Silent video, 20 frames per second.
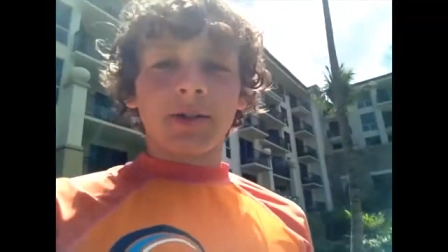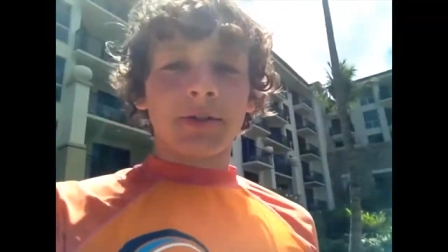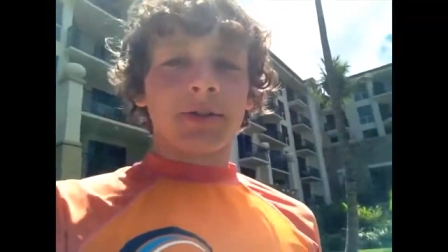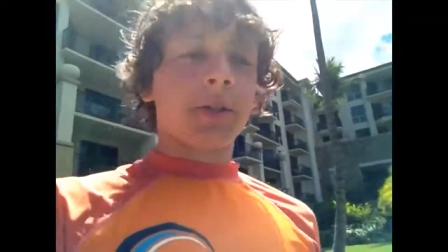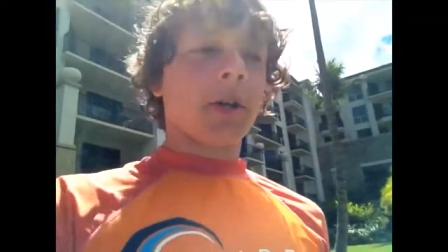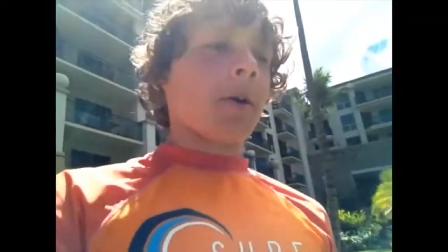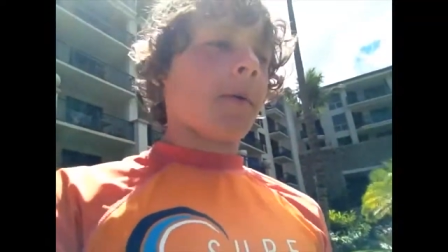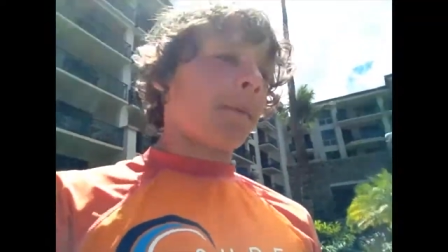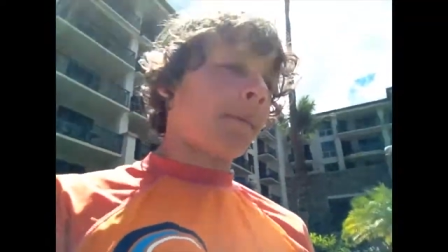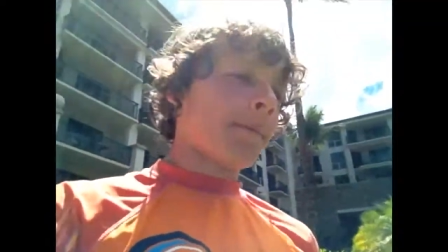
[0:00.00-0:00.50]

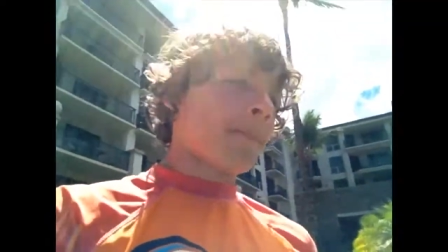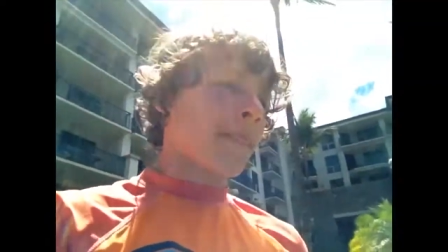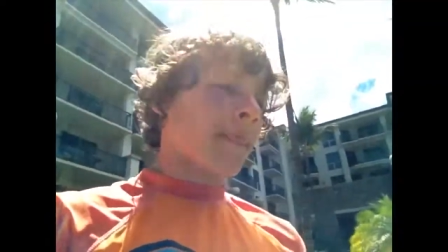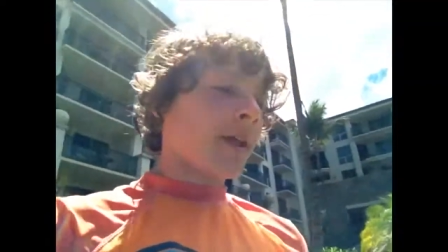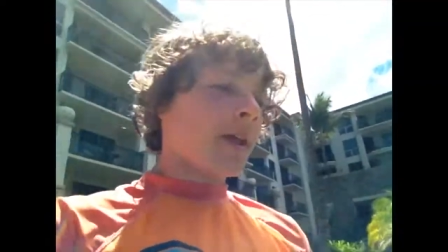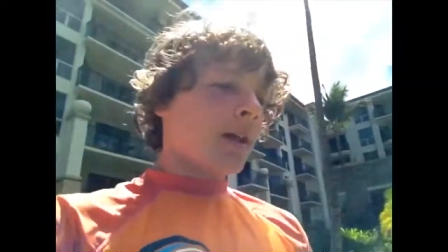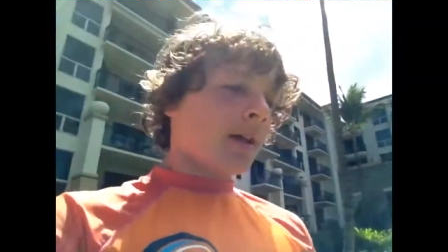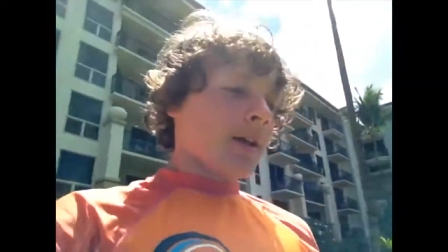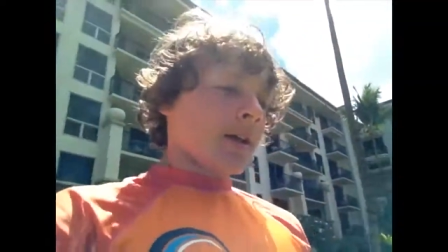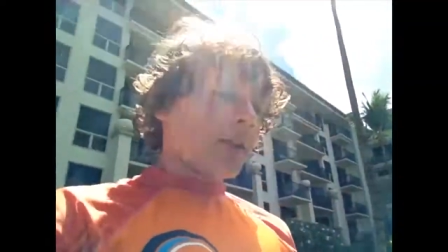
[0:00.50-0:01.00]
So
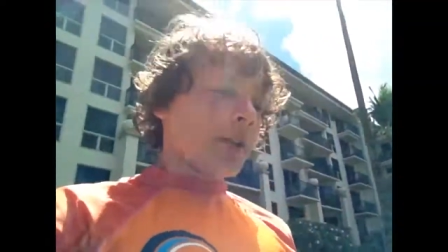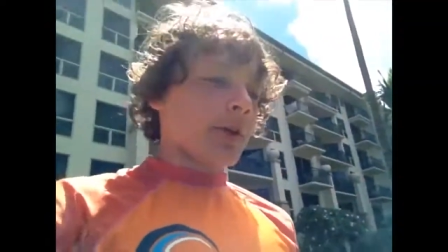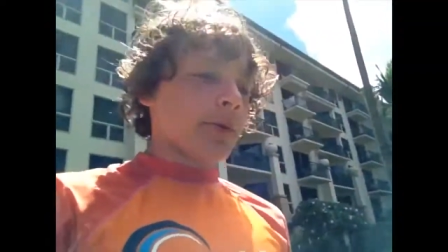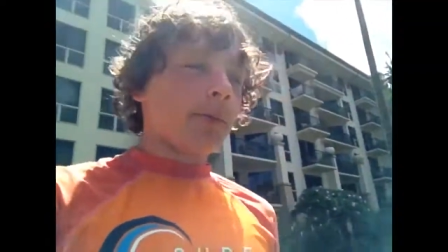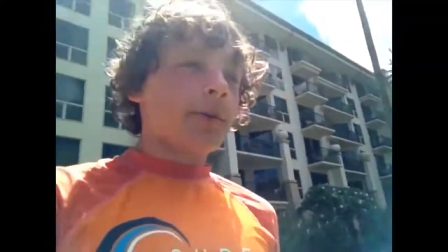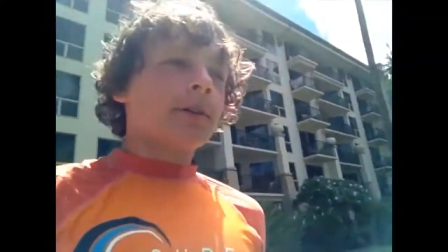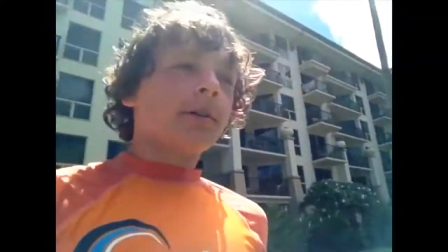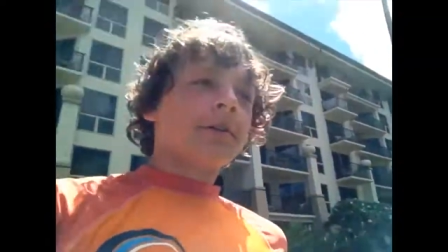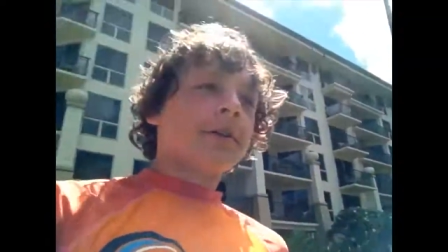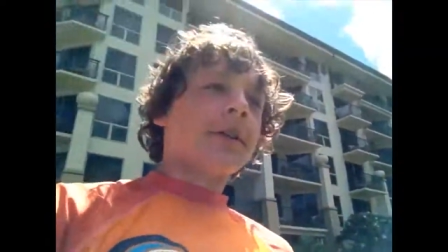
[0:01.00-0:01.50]
the
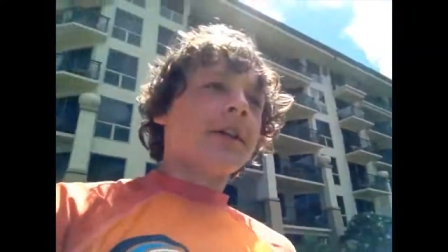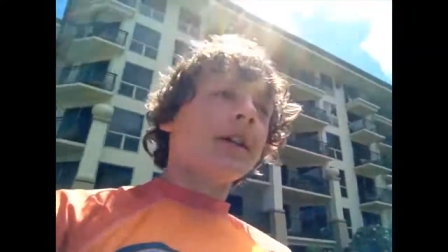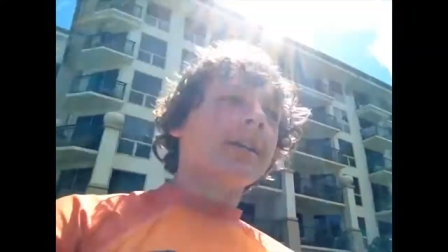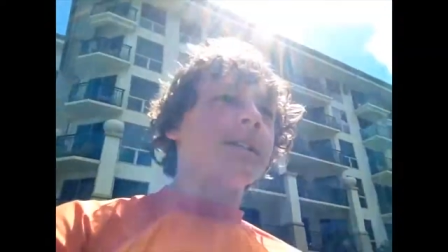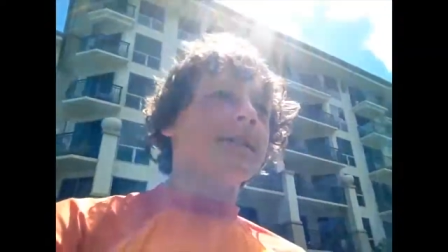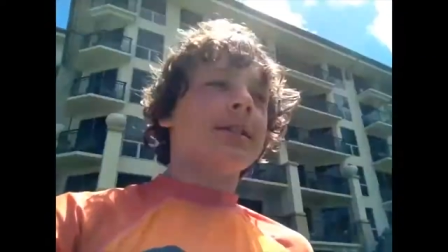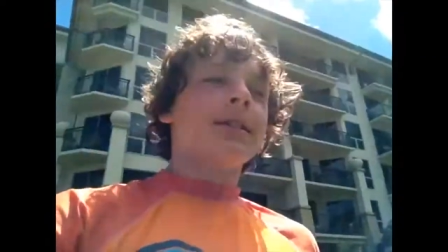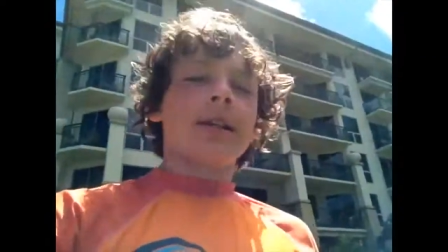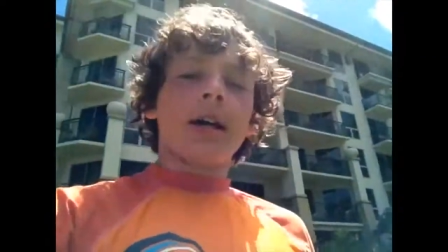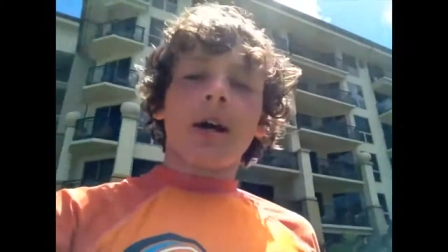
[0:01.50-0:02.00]
real thing
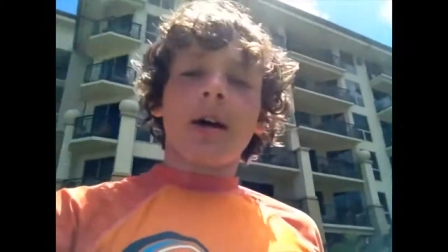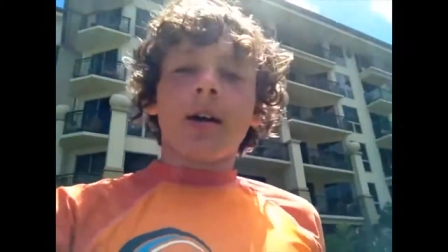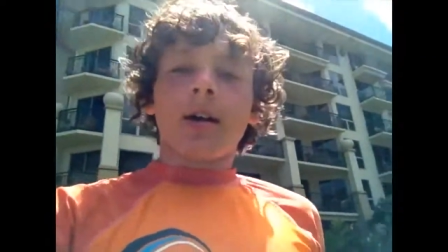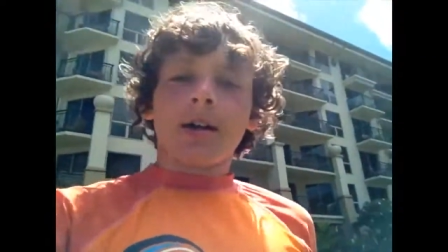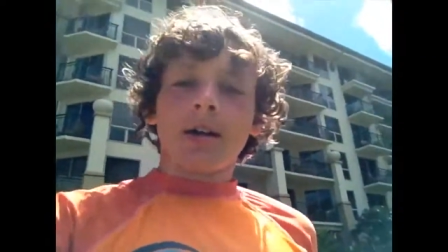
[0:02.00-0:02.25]
is uh,